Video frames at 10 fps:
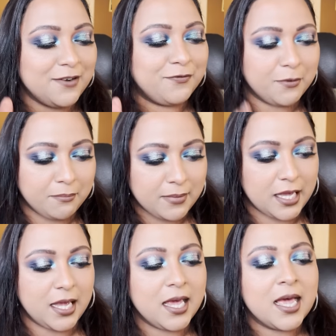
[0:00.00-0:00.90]
For
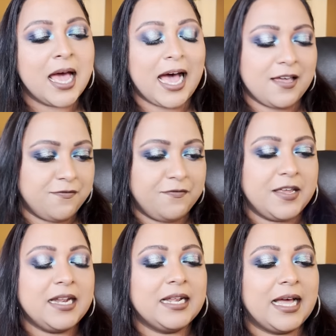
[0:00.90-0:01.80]
me, I
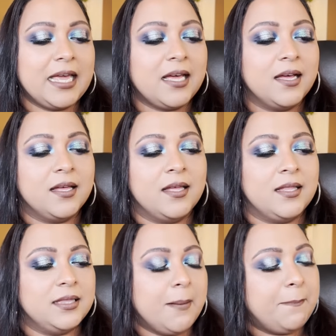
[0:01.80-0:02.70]
feel like
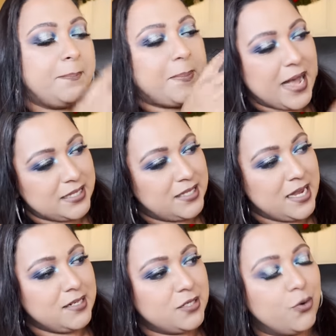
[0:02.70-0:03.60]
the
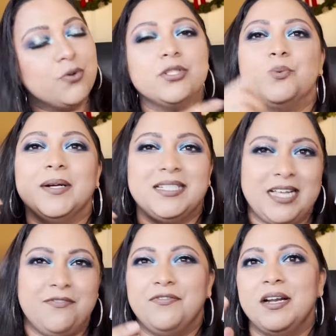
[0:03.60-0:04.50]
pastel tones were
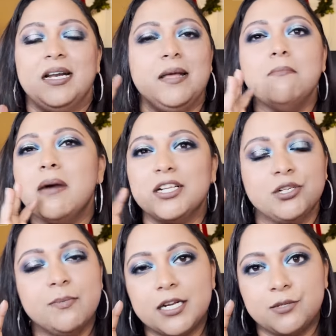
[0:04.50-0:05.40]
definitely
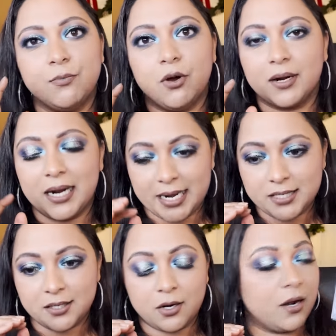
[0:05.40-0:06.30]
much more
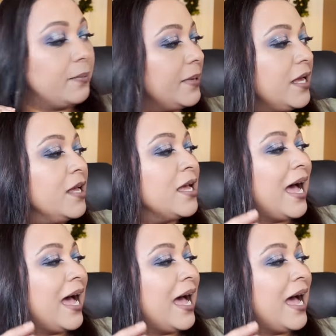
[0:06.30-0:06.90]
lighter on me.